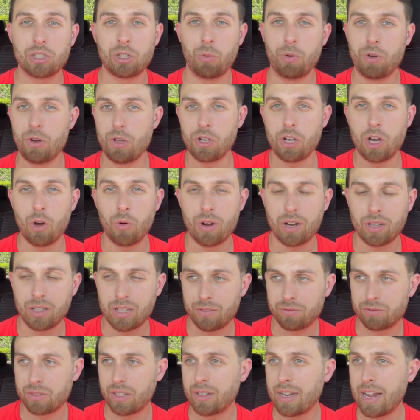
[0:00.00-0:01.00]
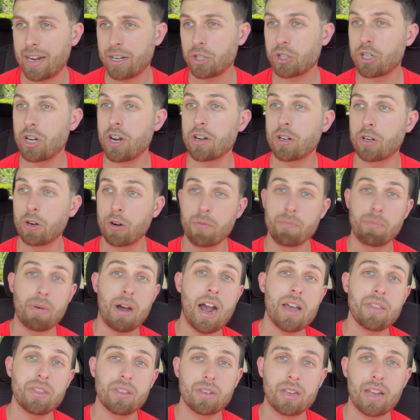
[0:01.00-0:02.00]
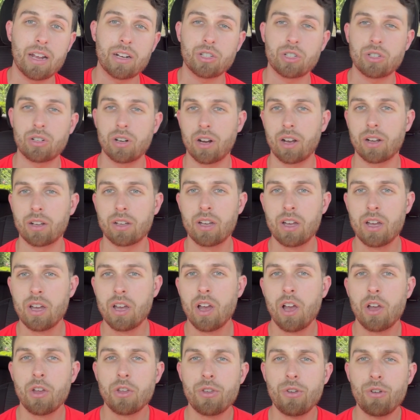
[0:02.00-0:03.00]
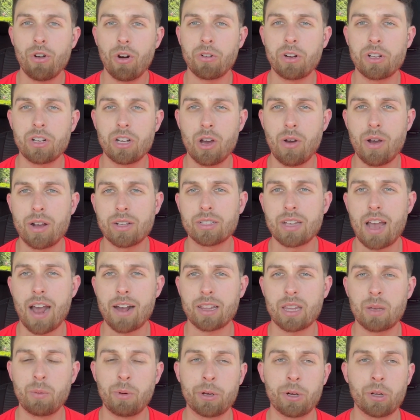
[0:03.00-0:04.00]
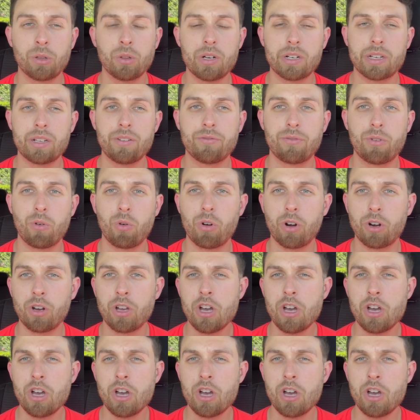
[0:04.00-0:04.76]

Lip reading: And when you go and lift the next truck or buy the next truck, you already know exactly what you're looking for.